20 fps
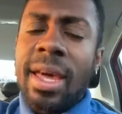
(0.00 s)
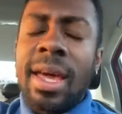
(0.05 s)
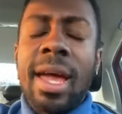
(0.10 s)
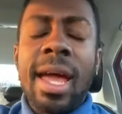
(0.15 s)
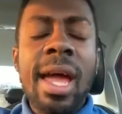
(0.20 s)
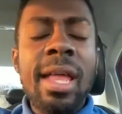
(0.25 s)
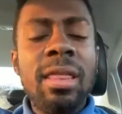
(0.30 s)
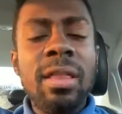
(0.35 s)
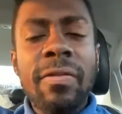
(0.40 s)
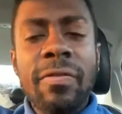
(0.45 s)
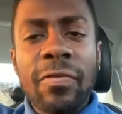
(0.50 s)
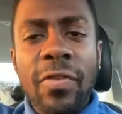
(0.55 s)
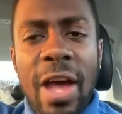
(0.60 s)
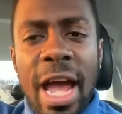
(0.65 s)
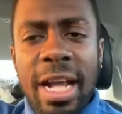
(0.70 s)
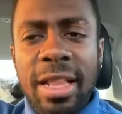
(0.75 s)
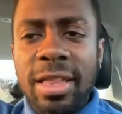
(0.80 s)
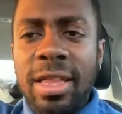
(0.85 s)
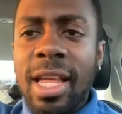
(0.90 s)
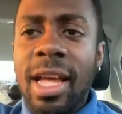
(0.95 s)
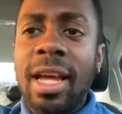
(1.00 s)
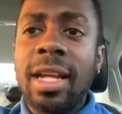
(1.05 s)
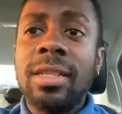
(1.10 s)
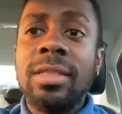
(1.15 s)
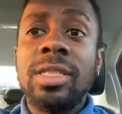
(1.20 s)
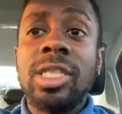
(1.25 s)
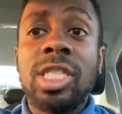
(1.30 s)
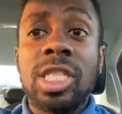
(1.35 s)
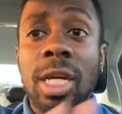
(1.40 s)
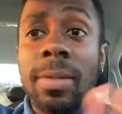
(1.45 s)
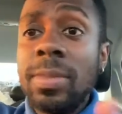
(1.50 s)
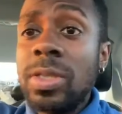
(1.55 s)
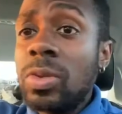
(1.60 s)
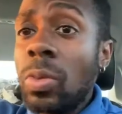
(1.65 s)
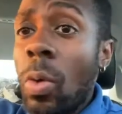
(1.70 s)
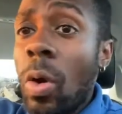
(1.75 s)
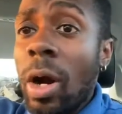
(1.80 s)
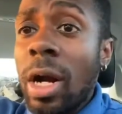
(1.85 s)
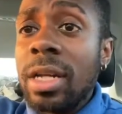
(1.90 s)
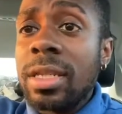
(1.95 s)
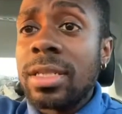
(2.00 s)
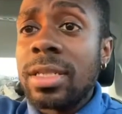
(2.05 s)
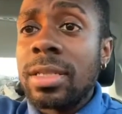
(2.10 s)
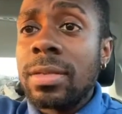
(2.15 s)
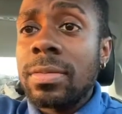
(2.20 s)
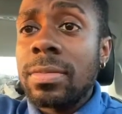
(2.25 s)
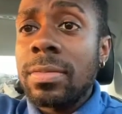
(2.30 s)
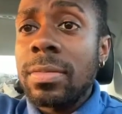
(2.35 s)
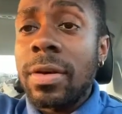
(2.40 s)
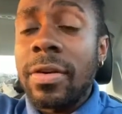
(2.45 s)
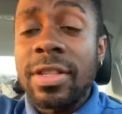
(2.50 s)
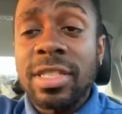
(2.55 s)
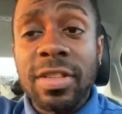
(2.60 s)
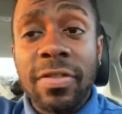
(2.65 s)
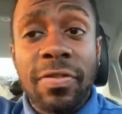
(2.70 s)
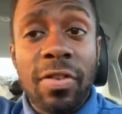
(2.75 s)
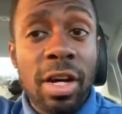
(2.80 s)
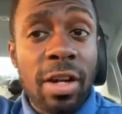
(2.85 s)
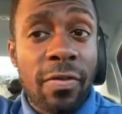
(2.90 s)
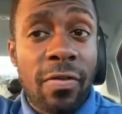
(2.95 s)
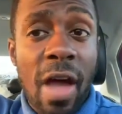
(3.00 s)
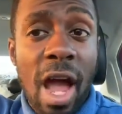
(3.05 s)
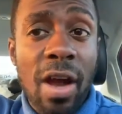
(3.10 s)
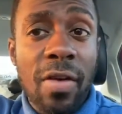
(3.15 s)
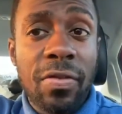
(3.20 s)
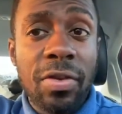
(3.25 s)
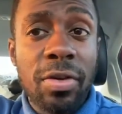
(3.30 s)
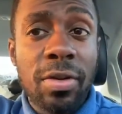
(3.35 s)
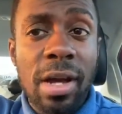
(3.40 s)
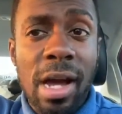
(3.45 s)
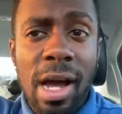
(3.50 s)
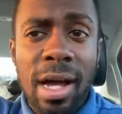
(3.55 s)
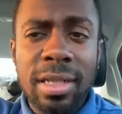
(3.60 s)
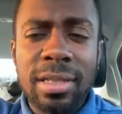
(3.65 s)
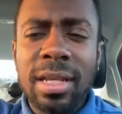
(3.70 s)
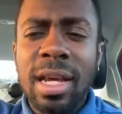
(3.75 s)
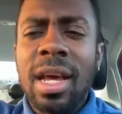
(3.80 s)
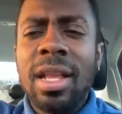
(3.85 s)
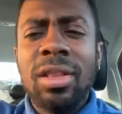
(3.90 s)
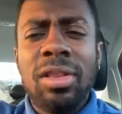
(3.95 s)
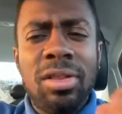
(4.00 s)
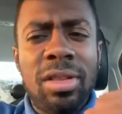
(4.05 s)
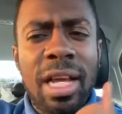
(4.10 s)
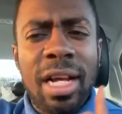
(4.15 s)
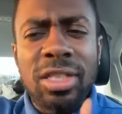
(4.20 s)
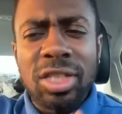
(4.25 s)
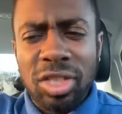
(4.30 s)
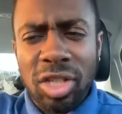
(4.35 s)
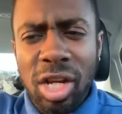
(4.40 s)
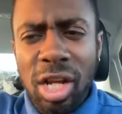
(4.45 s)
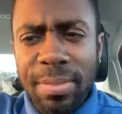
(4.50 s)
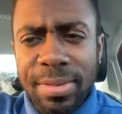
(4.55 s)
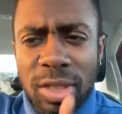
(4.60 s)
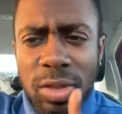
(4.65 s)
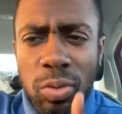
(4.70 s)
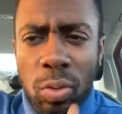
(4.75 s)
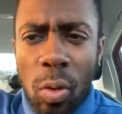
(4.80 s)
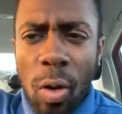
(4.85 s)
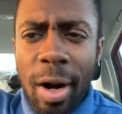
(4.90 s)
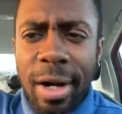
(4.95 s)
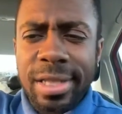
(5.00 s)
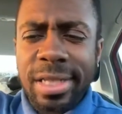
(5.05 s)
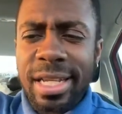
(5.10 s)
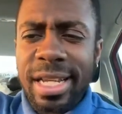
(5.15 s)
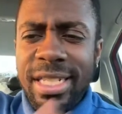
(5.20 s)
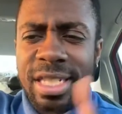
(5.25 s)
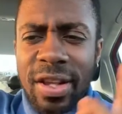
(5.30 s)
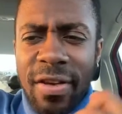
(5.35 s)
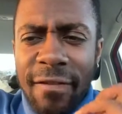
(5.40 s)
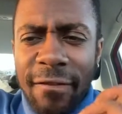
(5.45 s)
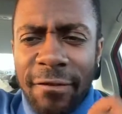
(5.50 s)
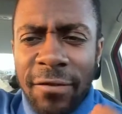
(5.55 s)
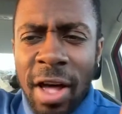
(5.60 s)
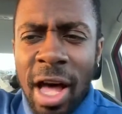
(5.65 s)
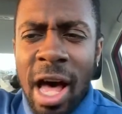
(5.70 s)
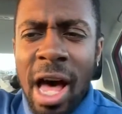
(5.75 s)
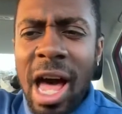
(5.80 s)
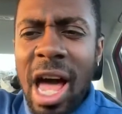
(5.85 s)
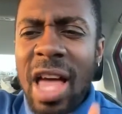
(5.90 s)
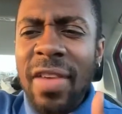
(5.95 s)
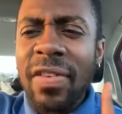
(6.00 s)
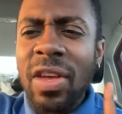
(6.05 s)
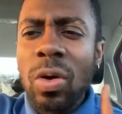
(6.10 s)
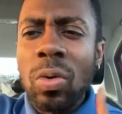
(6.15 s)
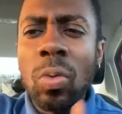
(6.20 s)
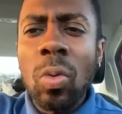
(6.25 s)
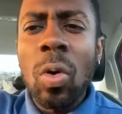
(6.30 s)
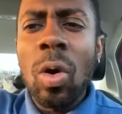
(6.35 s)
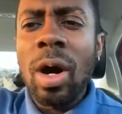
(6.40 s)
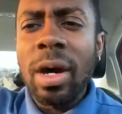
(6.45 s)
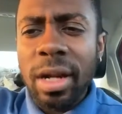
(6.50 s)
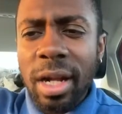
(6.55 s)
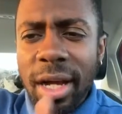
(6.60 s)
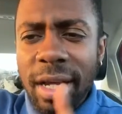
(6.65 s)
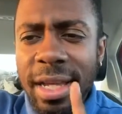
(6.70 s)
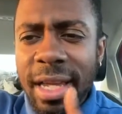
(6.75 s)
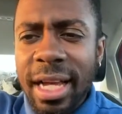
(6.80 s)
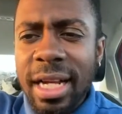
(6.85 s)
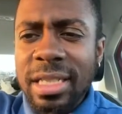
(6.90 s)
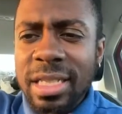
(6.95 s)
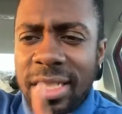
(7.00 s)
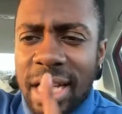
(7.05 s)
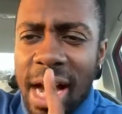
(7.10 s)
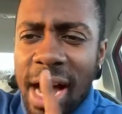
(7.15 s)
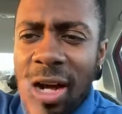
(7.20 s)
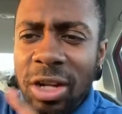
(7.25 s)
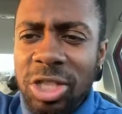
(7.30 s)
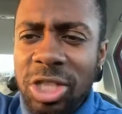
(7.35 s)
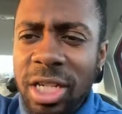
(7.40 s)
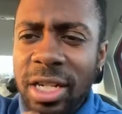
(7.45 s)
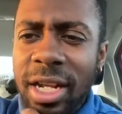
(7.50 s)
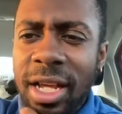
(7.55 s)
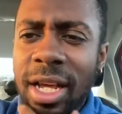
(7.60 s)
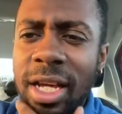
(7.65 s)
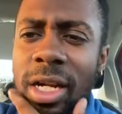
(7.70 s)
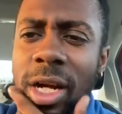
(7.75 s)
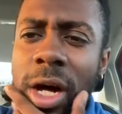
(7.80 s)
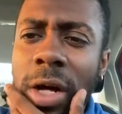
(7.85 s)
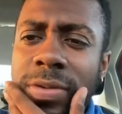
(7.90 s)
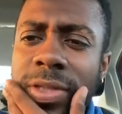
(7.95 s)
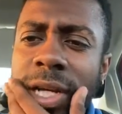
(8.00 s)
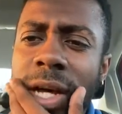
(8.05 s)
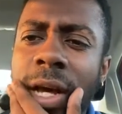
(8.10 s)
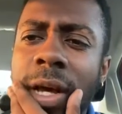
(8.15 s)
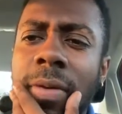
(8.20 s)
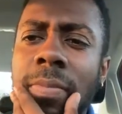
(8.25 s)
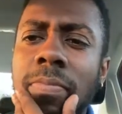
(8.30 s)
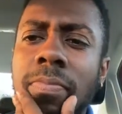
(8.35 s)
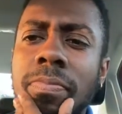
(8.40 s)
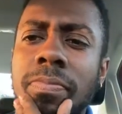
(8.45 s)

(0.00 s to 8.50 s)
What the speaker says: and the fact that Jim Schwartz, it's a fun fact for you guys, that Jim Schwartz is 5-1 against Kyle Shanahan all time.